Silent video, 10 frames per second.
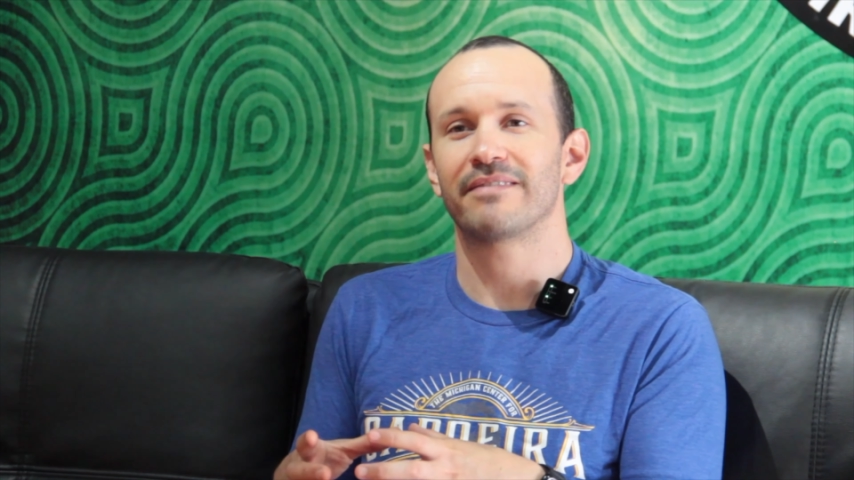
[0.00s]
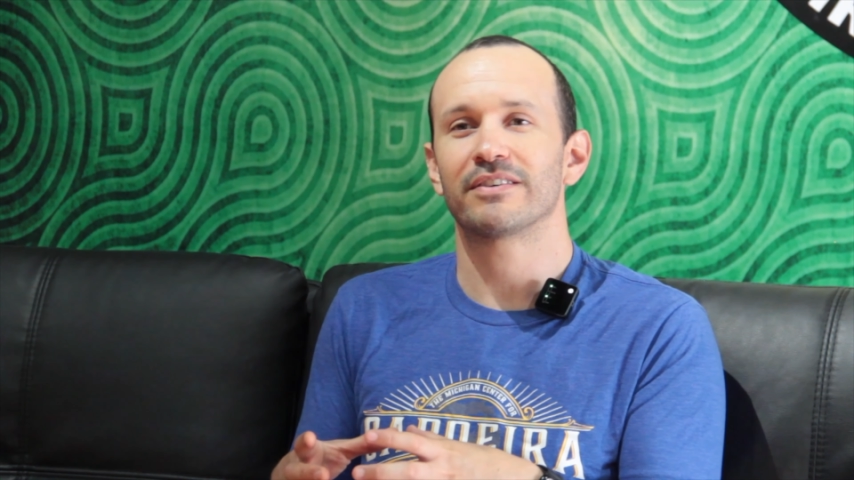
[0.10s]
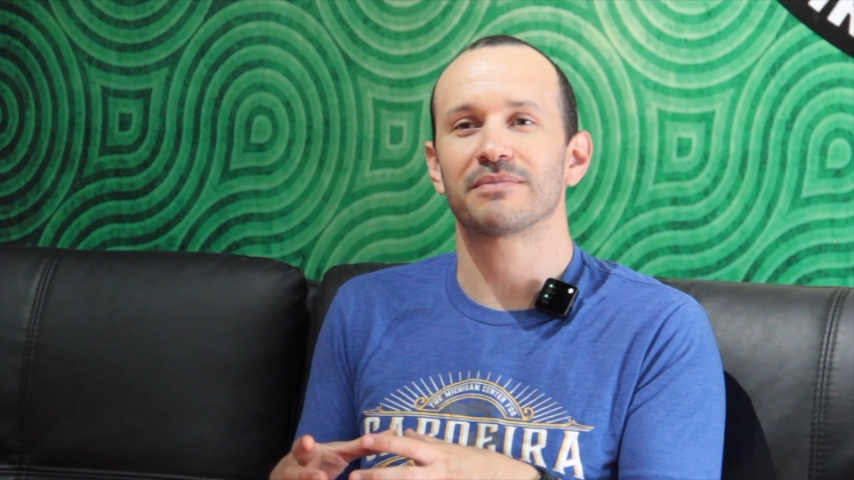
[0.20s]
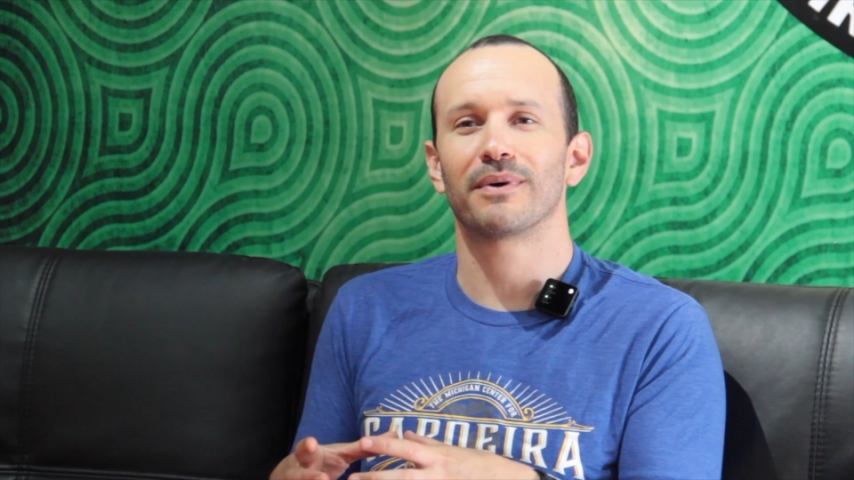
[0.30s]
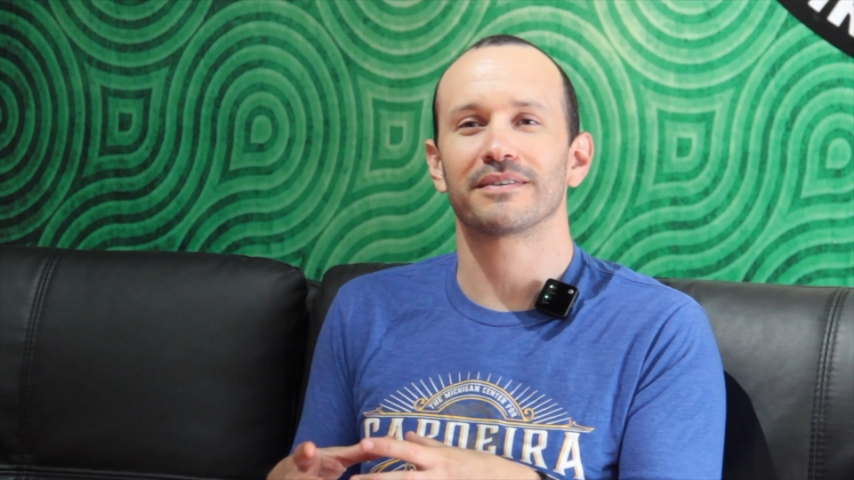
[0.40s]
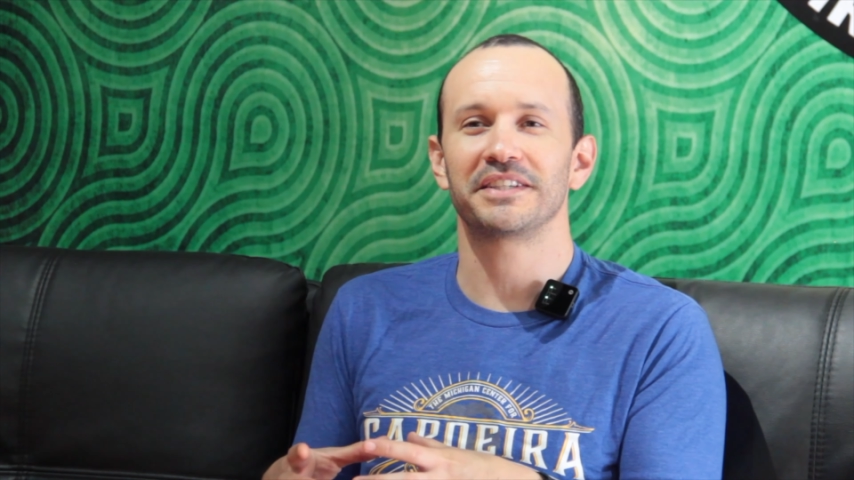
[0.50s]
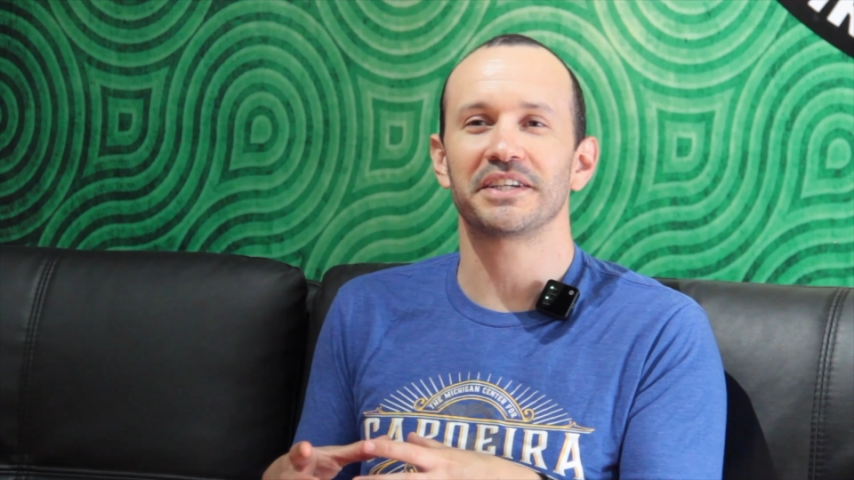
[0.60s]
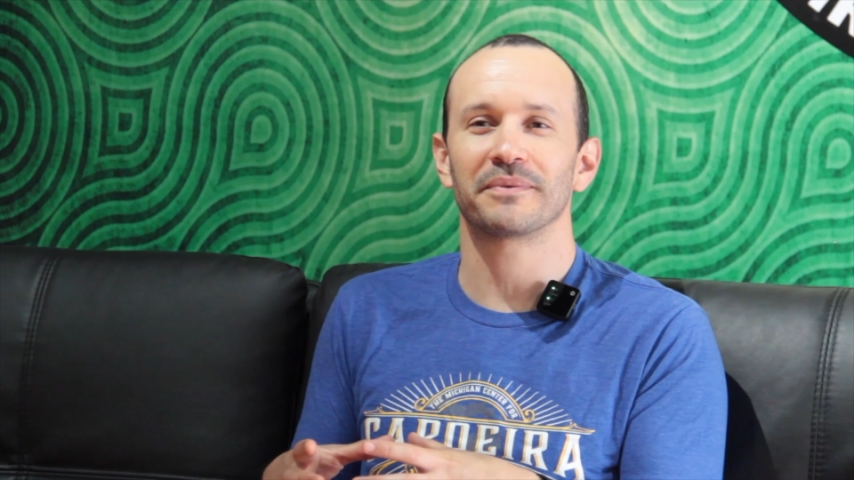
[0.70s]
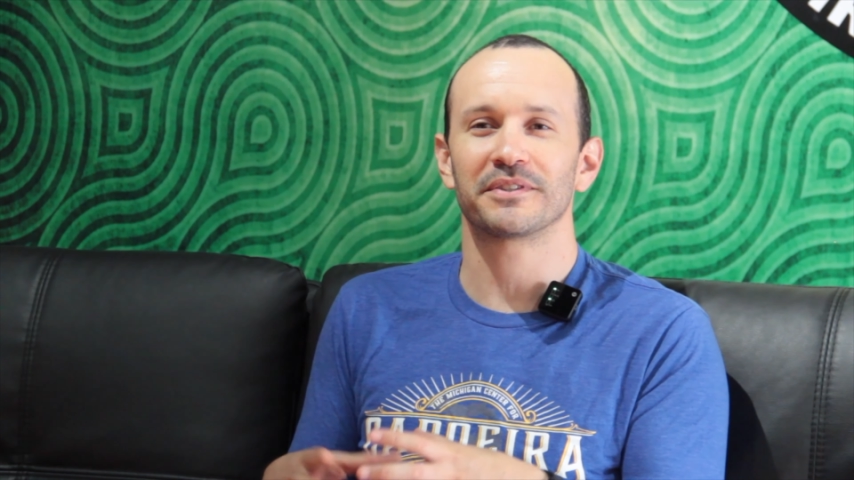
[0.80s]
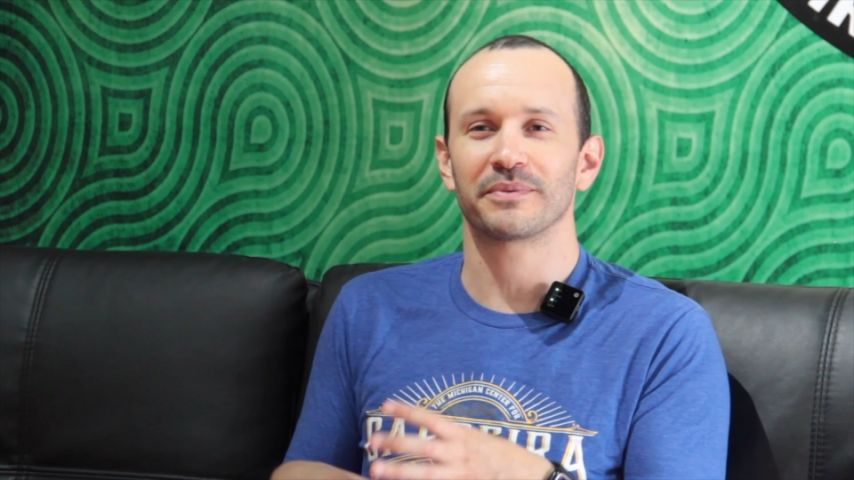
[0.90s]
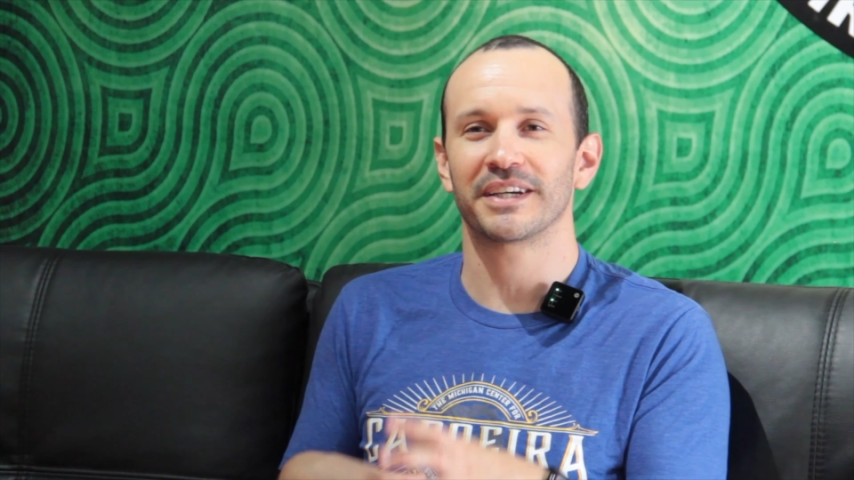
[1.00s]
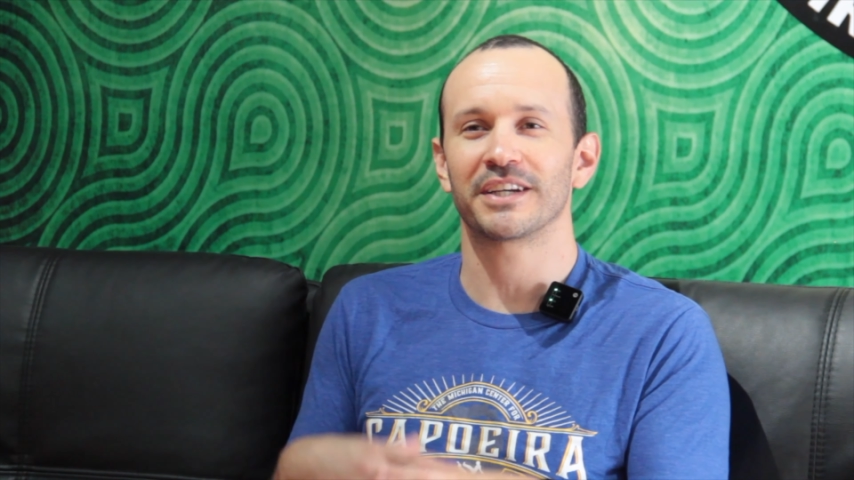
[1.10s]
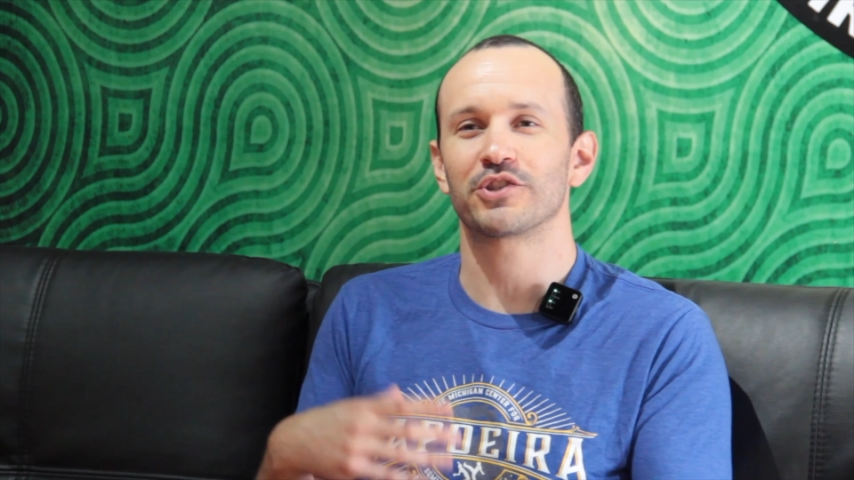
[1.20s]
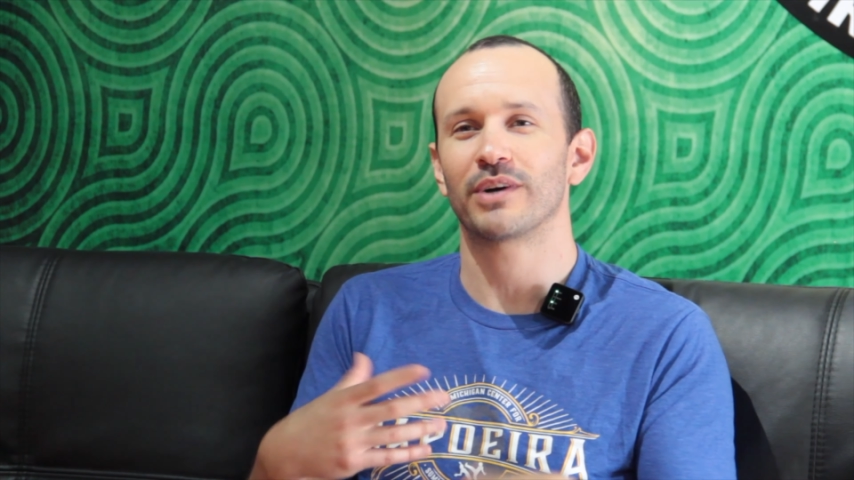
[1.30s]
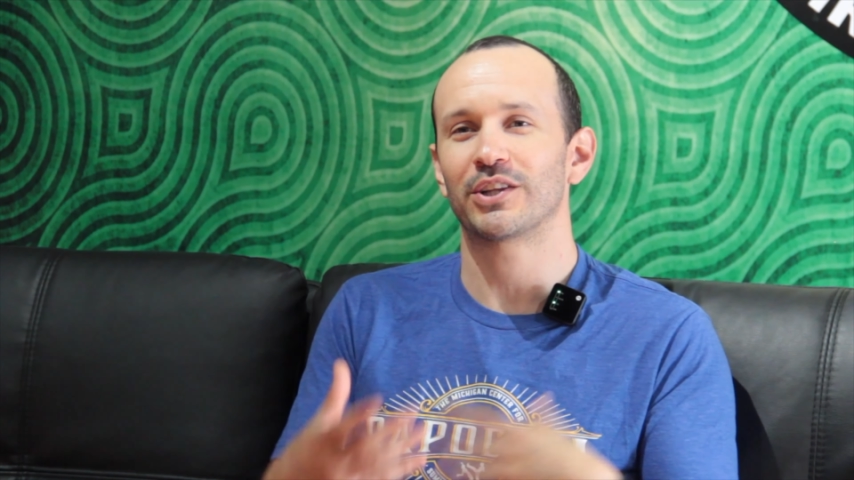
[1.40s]
they have a small sequence where they
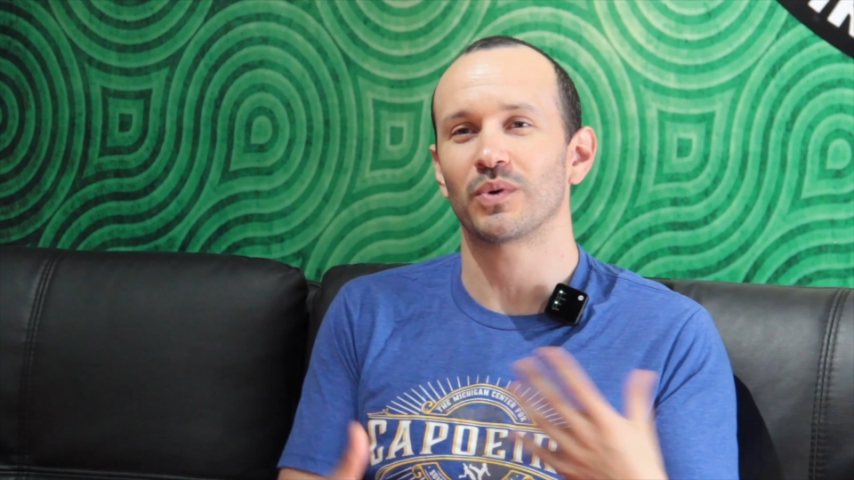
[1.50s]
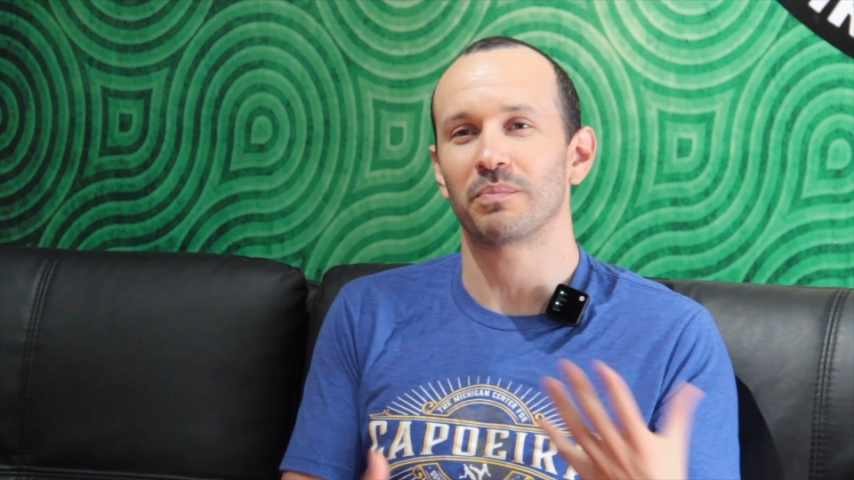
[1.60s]
can try to